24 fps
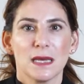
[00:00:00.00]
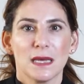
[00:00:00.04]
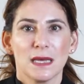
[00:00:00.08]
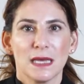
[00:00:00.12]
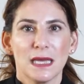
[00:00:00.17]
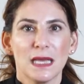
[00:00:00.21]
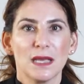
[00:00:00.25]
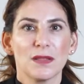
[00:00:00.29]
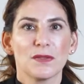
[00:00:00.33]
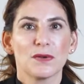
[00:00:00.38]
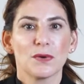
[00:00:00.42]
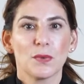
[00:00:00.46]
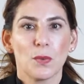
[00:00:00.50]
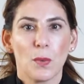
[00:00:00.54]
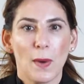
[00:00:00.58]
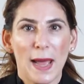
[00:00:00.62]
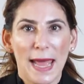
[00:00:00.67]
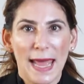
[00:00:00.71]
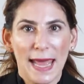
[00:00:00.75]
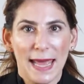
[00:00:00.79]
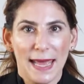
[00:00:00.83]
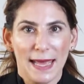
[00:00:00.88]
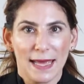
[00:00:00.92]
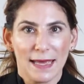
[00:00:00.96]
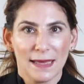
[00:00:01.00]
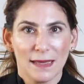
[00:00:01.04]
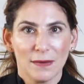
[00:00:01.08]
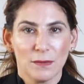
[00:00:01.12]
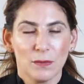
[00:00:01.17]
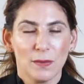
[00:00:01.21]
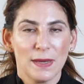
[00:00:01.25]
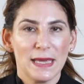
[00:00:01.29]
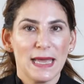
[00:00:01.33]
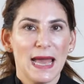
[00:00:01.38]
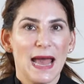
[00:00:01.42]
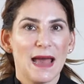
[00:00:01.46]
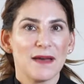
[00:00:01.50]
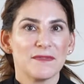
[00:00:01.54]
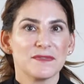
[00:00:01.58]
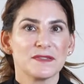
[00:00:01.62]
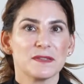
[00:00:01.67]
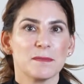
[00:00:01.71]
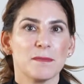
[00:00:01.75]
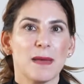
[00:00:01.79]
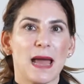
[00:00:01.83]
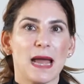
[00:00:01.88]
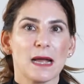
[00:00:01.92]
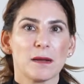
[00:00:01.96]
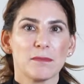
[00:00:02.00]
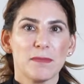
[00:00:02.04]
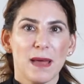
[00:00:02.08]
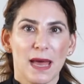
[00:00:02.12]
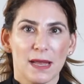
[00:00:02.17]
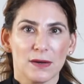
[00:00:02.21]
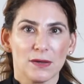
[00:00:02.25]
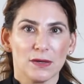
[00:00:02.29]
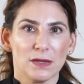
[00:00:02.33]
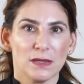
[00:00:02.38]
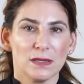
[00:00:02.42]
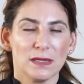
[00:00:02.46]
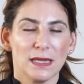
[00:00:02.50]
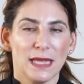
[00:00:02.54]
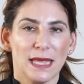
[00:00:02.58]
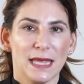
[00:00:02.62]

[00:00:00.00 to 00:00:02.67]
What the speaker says: Either way, we have to backpedal